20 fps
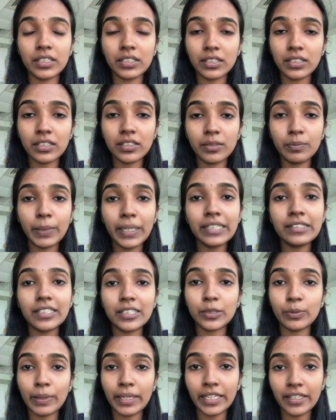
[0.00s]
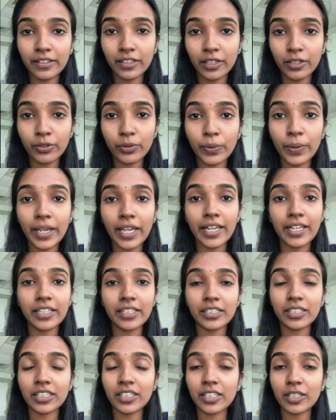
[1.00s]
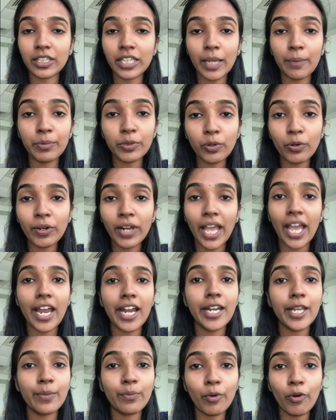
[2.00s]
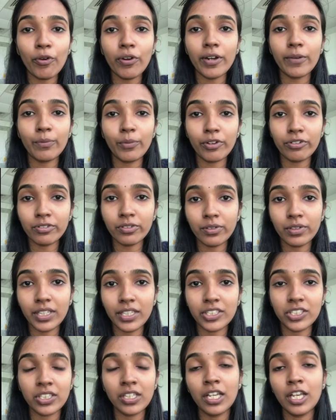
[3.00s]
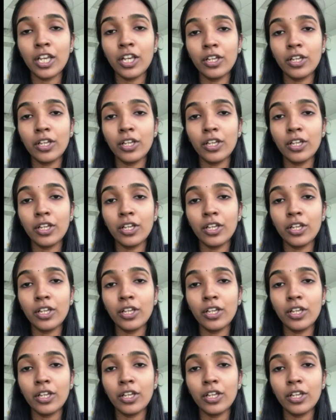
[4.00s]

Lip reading: the basics very thorough, and kept on adding more and more knowledge.